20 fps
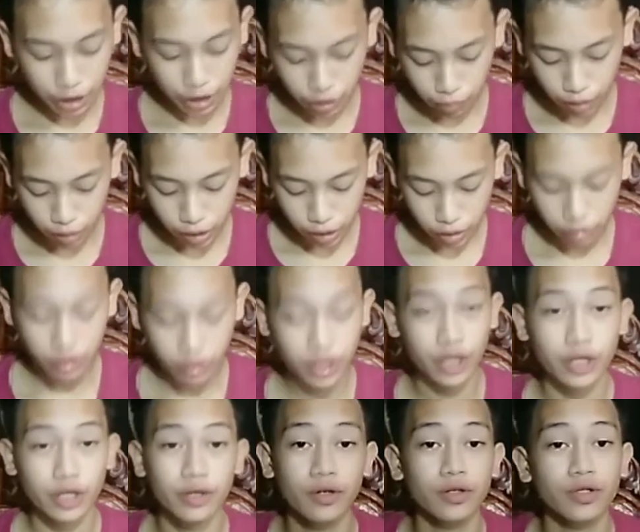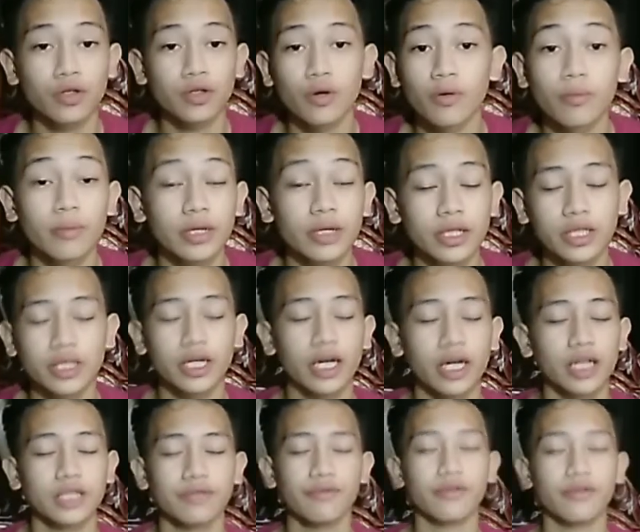I just want to thank you so
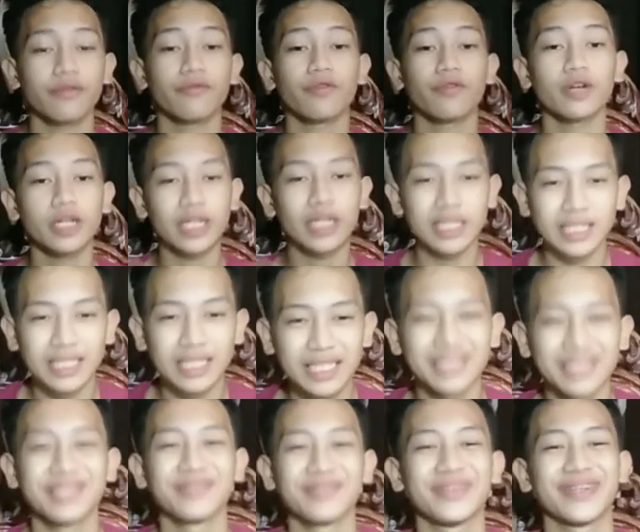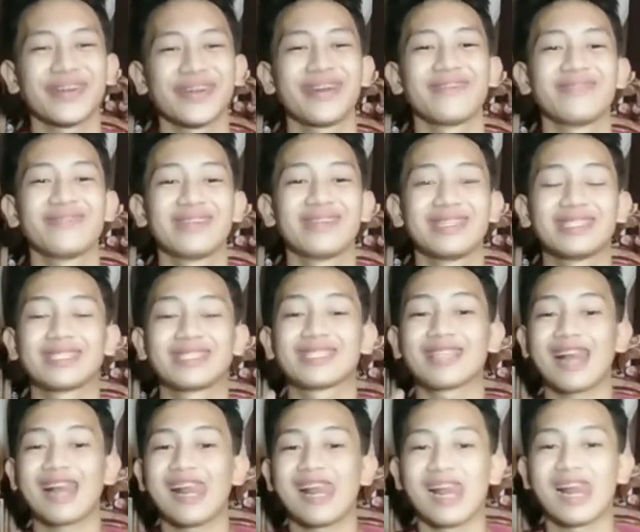much guys for 46
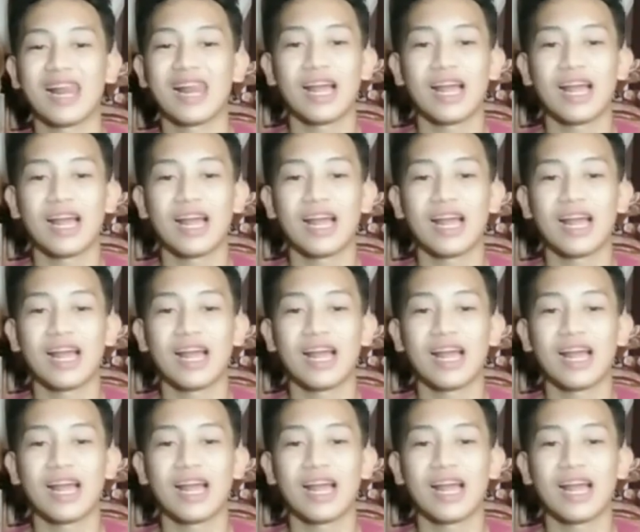subscribers.